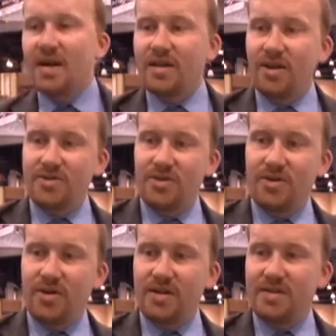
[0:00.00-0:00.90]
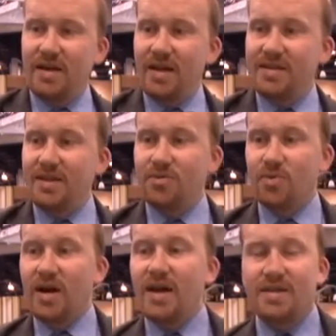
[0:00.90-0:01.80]
You'll also notice that it didn't
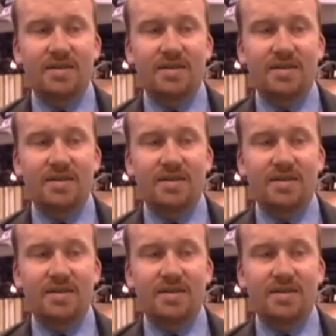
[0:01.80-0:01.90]
write